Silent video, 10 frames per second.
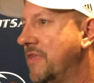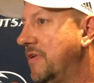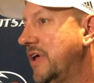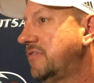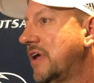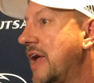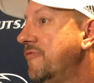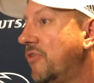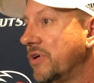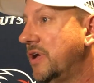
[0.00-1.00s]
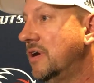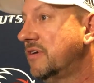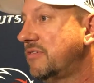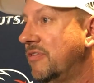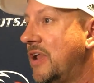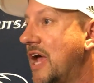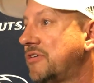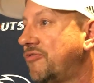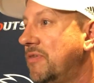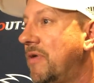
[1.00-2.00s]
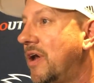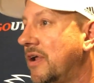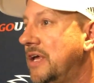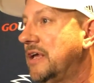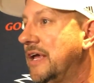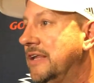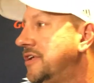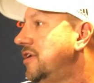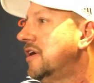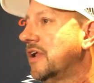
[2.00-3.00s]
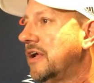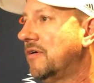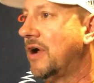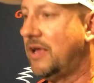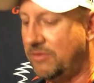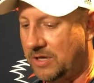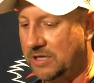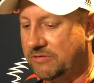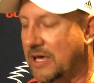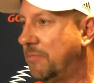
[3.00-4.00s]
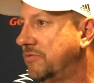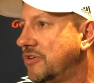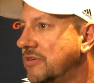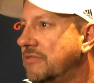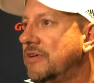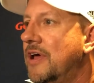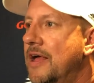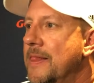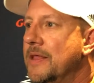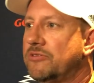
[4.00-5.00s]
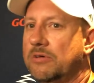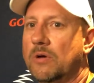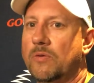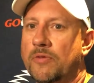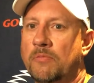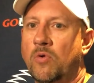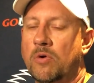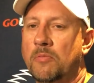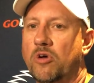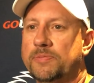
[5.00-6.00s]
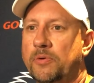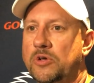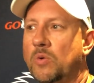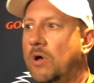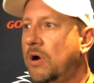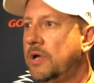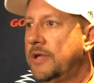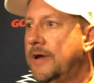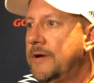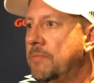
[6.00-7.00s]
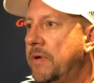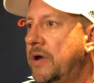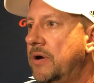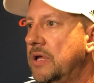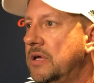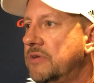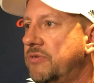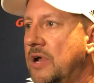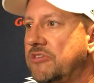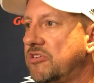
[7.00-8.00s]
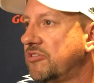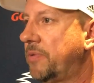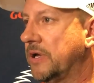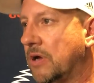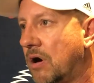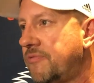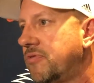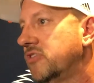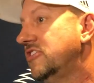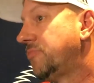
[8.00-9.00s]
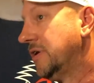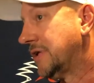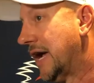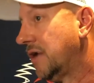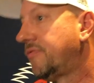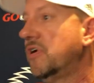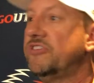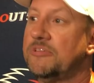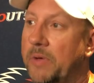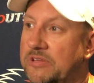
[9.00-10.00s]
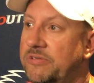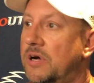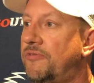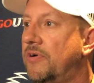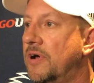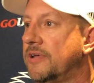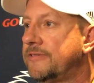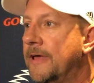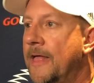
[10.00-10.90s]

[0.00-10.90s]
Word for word: at least a handful of years in the National Football League, interiorly, right, in the inside positions. So the more multiple you are in there, the better it is. Ernesto's played guard for us, he's played tackle for us, he's played center for us,